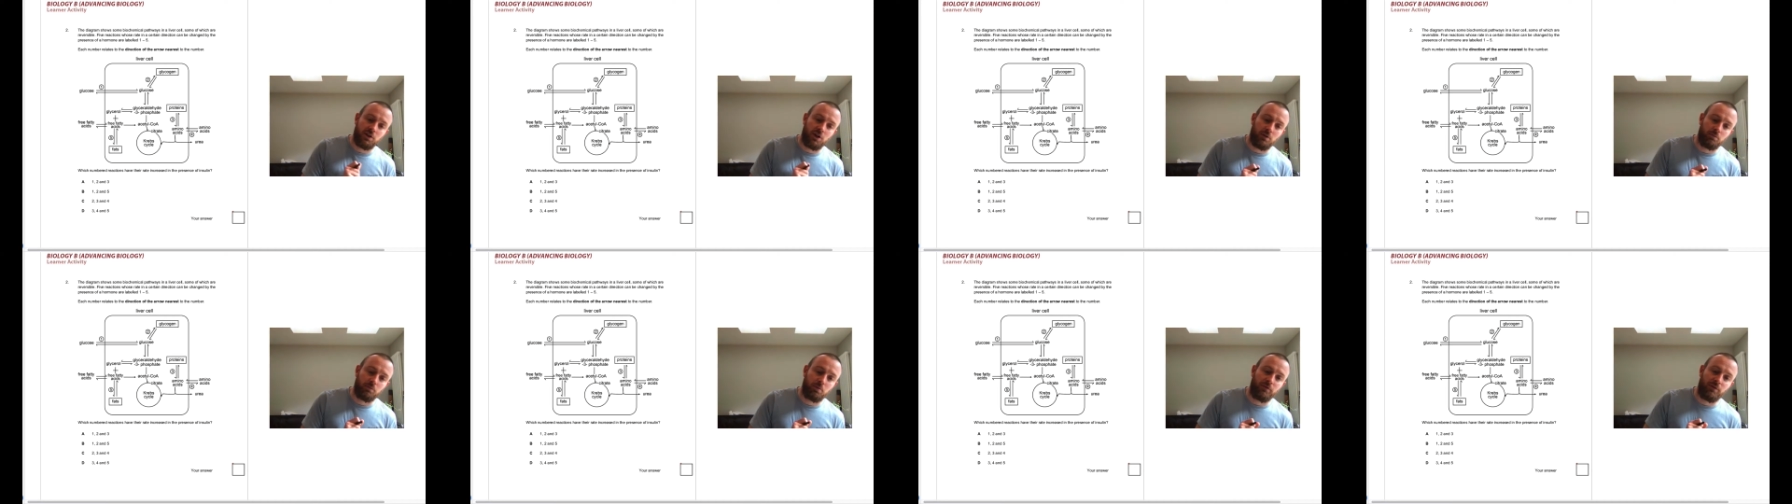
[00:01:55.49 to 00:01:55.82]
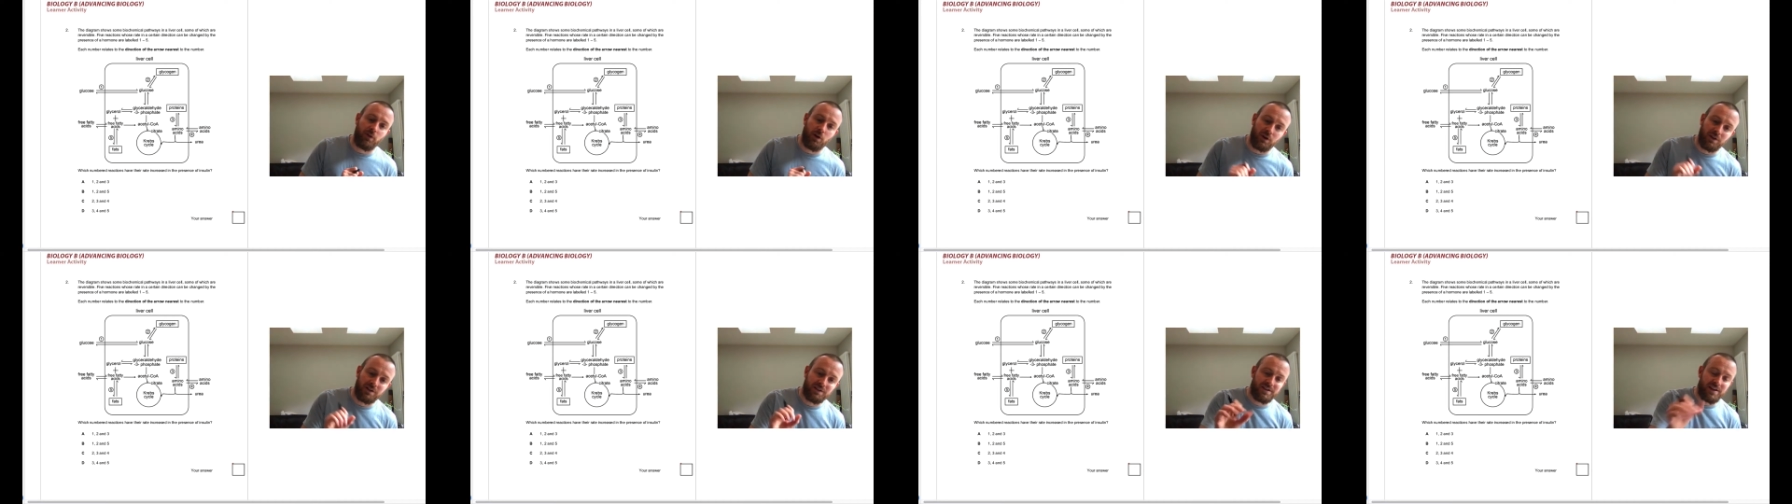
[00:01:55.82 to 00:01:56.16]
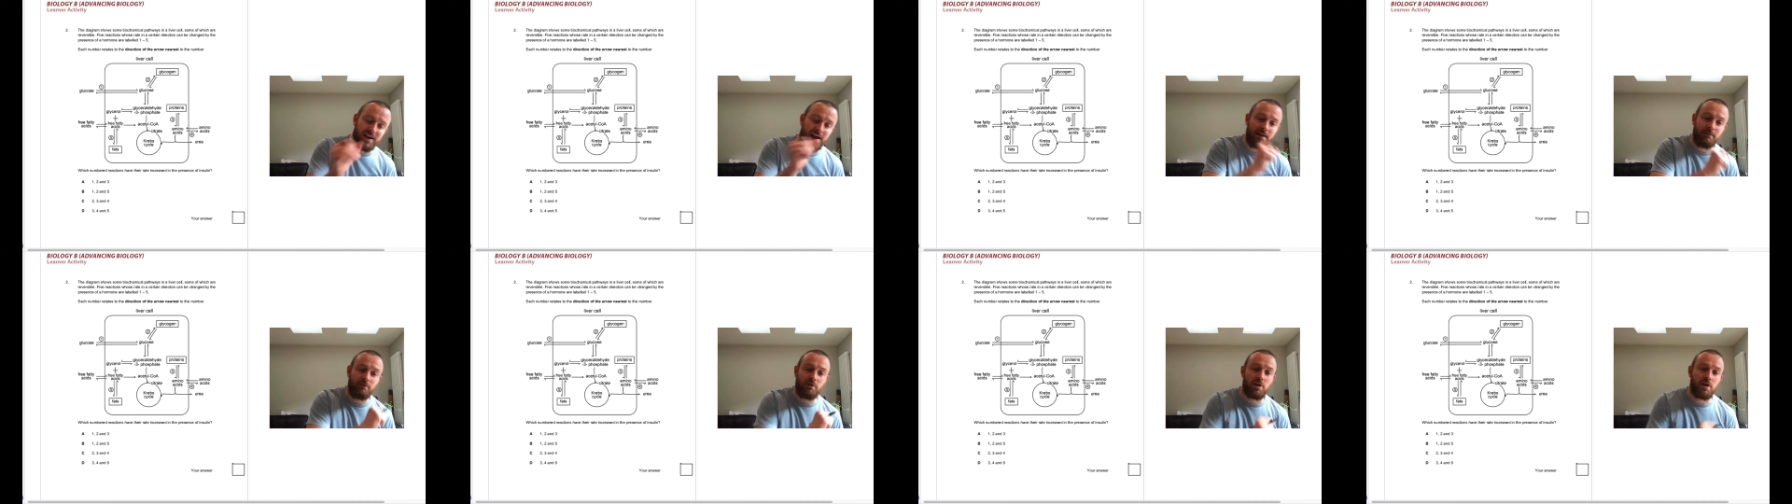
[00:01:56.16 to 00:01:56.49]
provoke
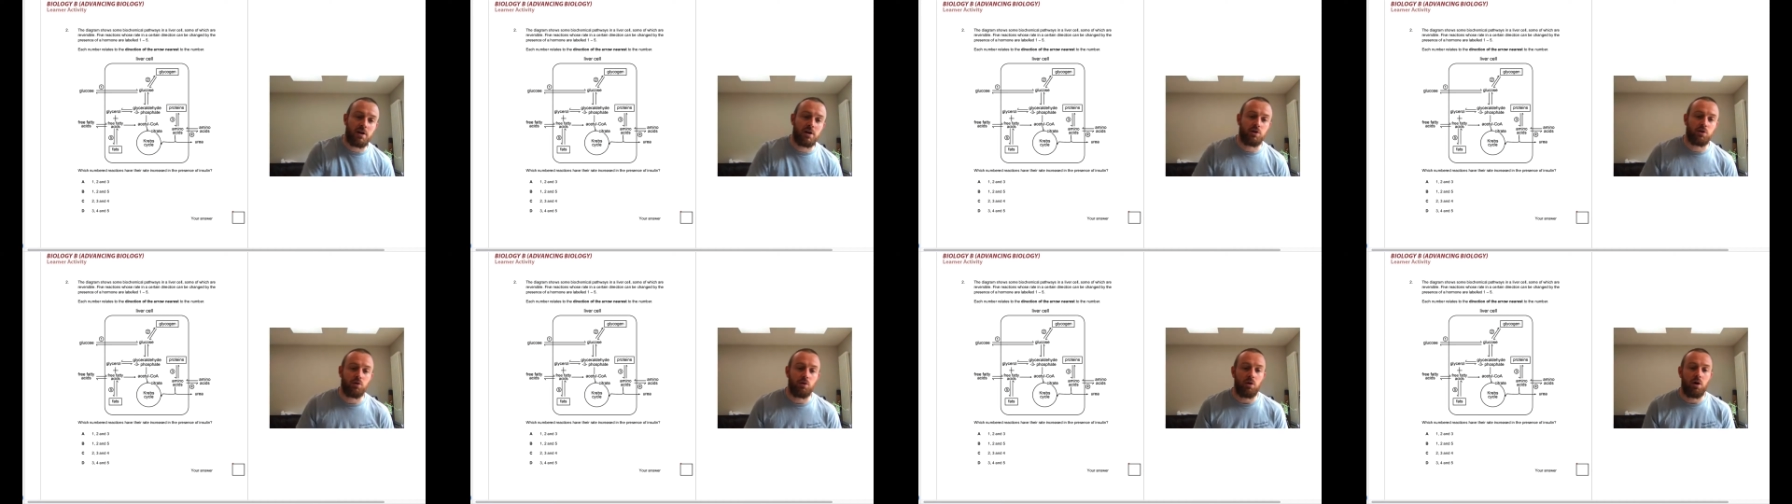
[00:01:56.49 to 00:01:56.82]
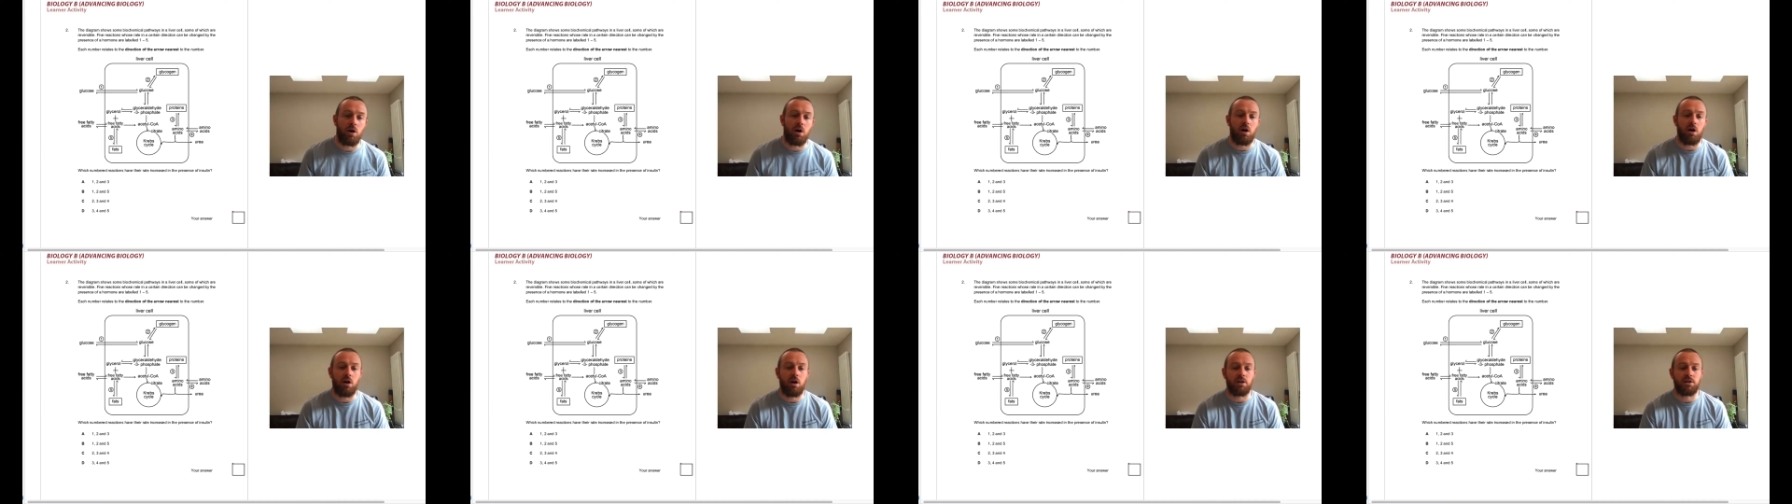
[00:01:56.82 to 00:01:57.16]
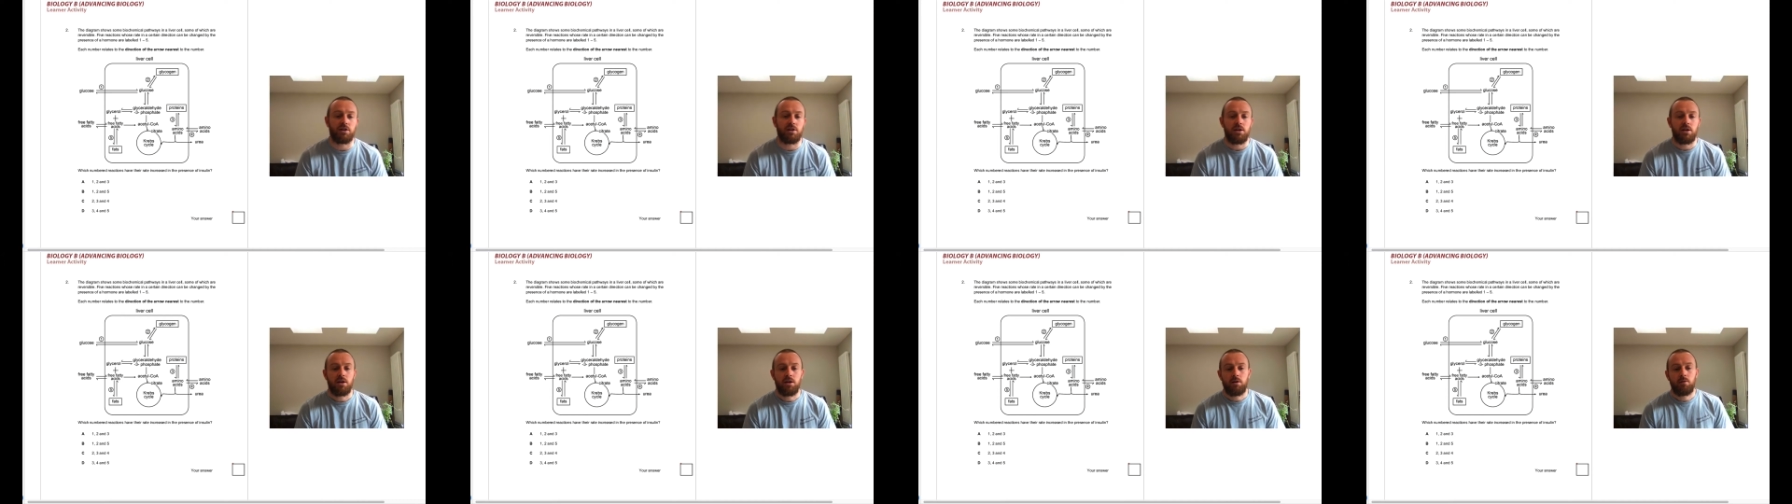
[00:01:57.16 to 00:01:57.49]
terror in your heart,
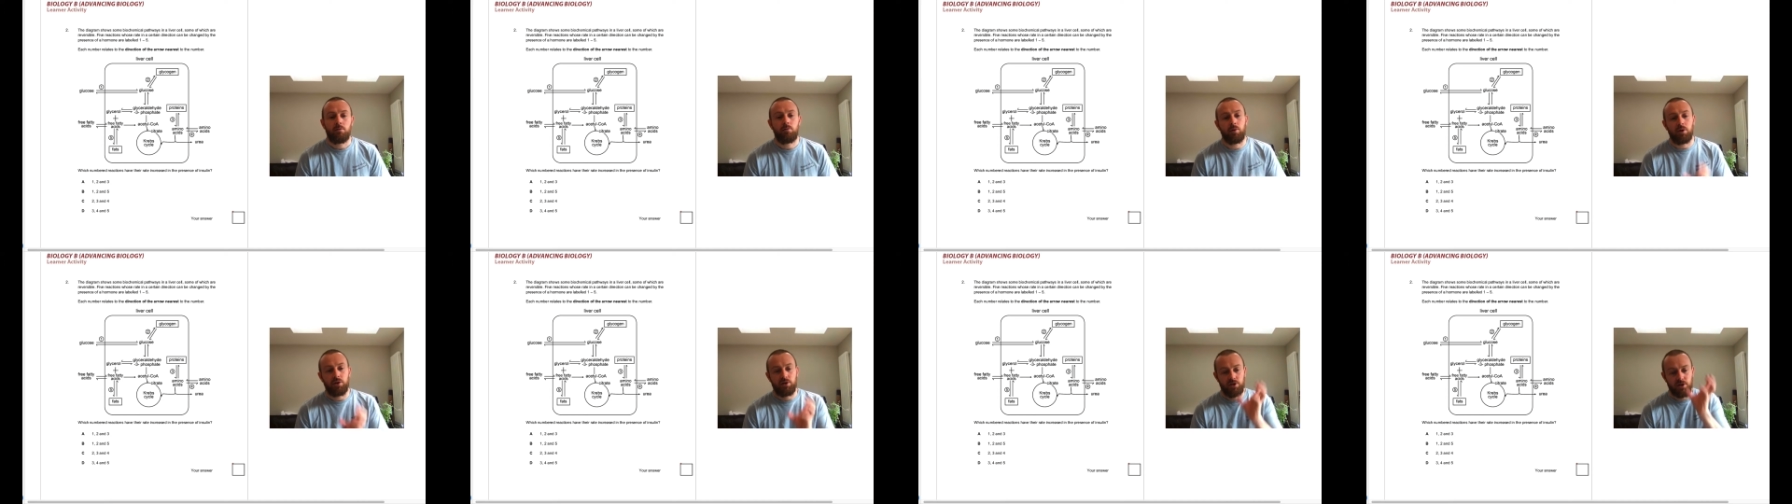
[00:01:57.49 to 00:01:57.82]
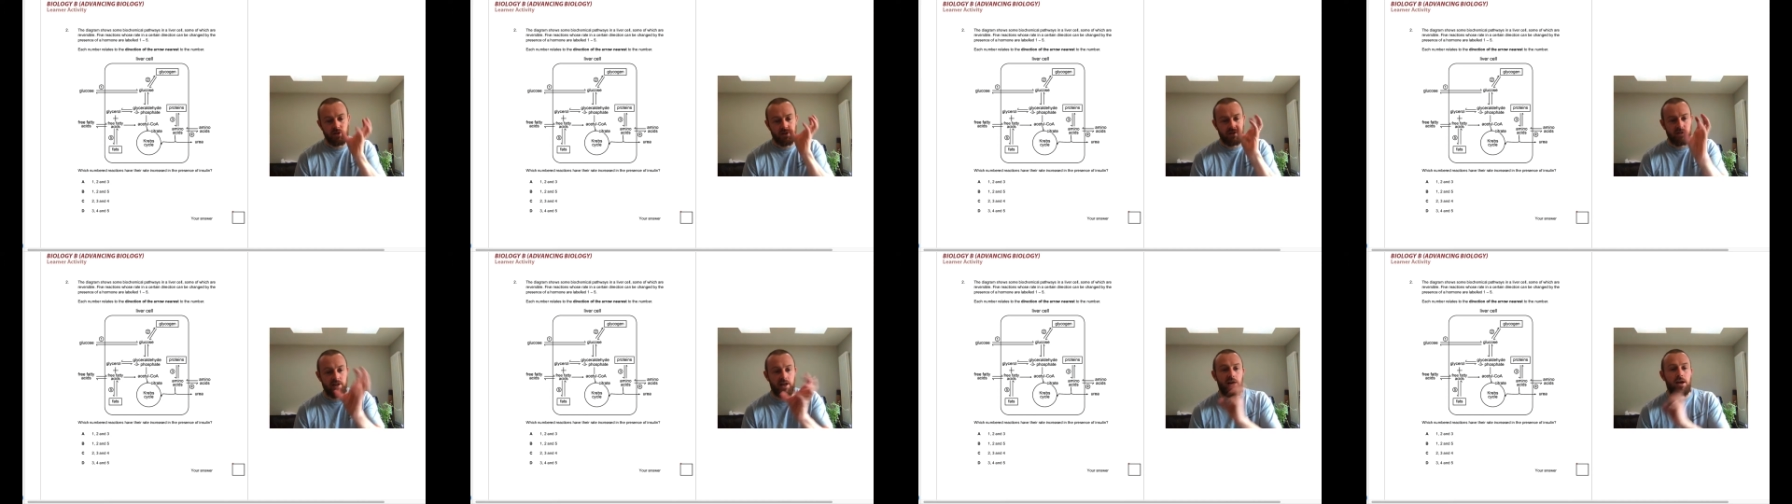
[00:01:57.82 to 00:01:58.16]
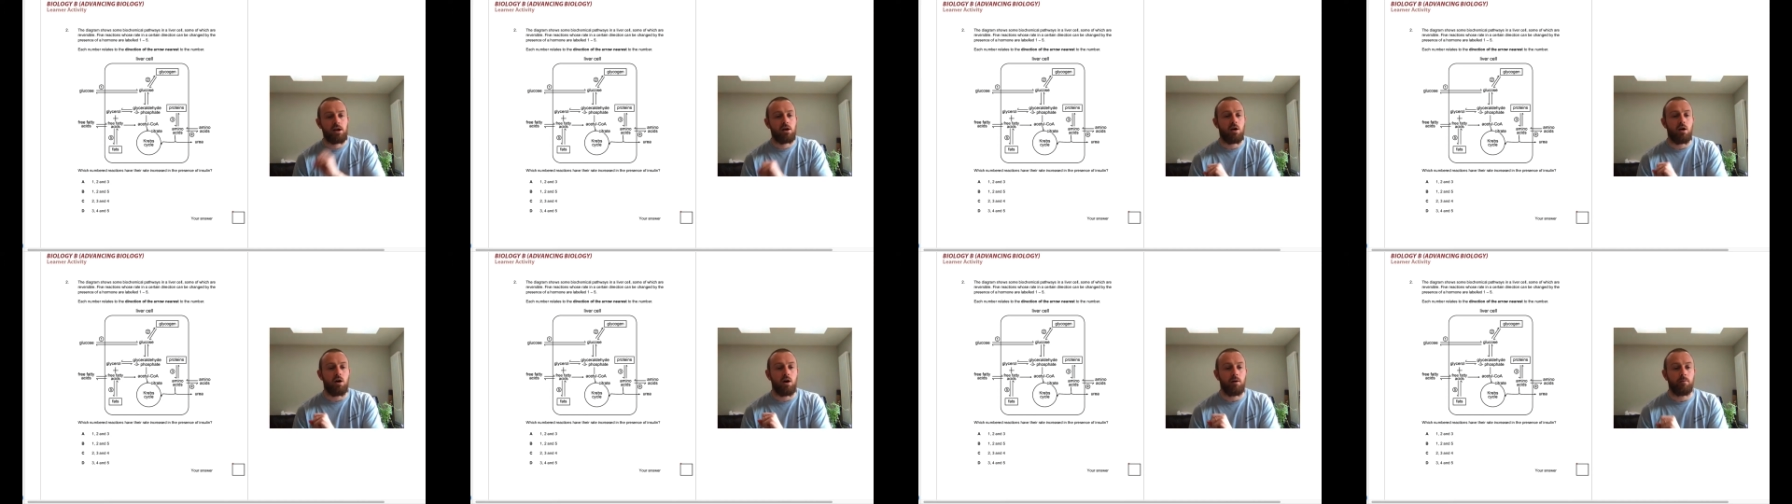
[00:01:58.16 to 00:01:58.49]
but just stay
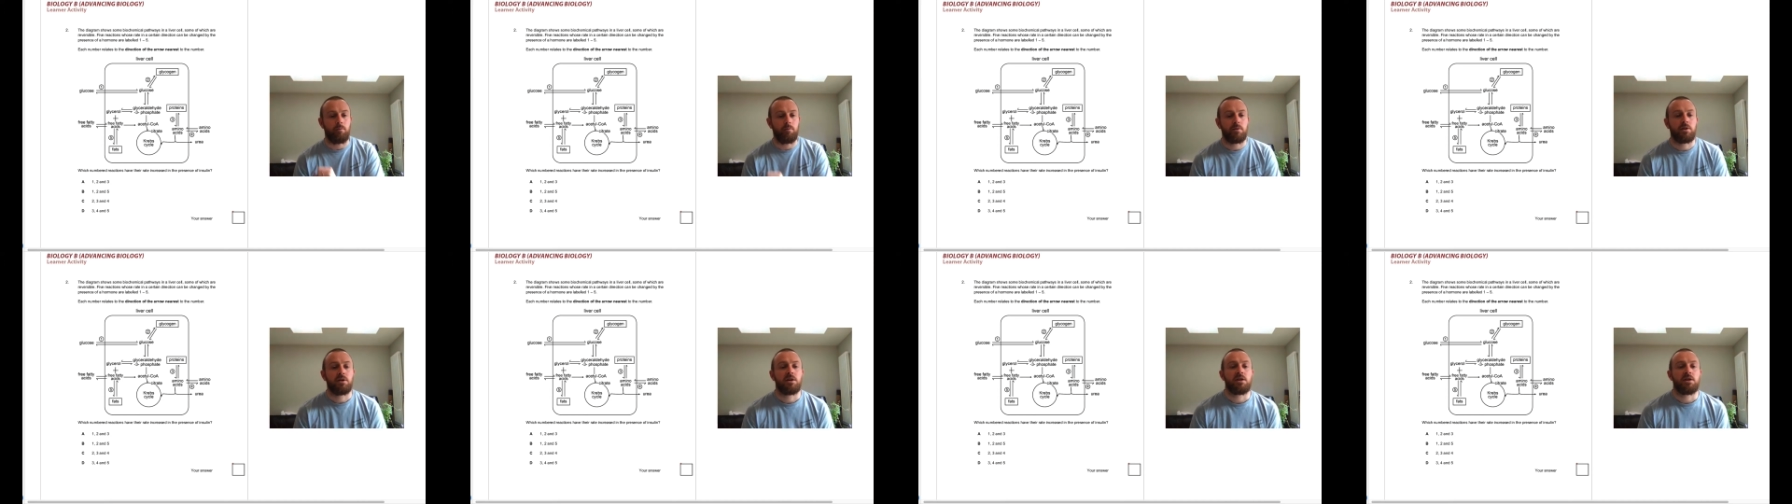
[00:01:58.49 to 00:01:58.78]
calm.